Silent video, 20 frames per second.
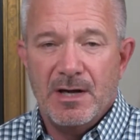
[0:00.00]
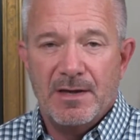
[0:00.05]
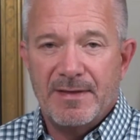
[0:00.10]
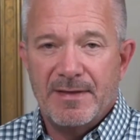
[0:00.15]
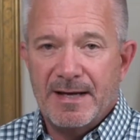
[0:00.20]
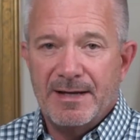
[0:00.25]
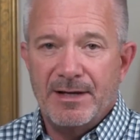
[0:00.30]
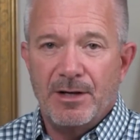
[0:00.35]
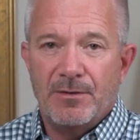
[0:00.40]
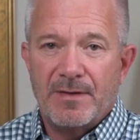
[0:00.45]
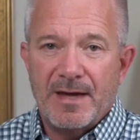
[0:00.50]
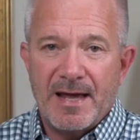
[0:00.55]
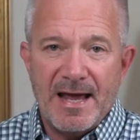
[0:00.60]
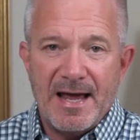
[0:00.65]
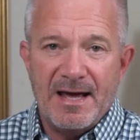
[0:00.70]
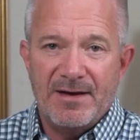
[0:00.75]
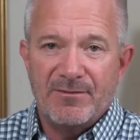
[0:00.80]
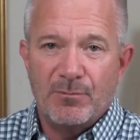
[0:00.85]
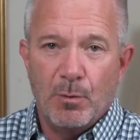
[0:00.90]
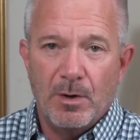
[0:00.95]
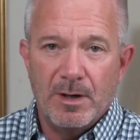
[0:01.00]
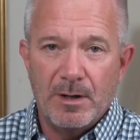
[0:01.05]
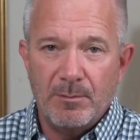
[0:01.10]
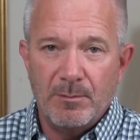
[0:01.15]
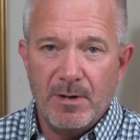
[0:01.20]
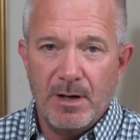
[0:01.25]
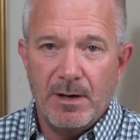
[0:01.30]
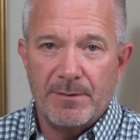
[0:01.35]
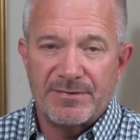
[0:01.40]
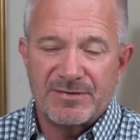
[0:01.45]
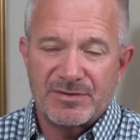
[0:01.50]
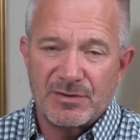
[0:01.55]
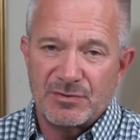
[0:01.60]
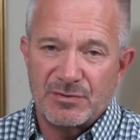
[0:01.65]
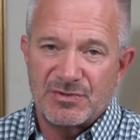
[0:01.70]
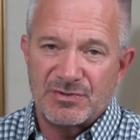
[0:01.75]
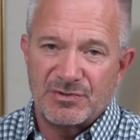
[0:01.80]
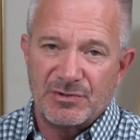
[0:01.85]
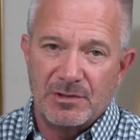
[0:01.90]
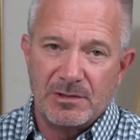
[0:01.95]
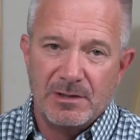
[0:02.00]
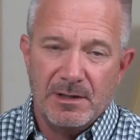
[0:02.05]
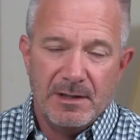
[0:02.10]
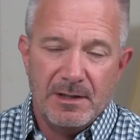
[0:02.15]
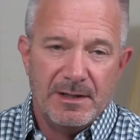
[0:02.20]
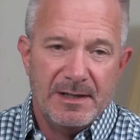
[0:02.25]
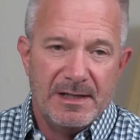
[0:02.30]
They know they have one a month, so sure,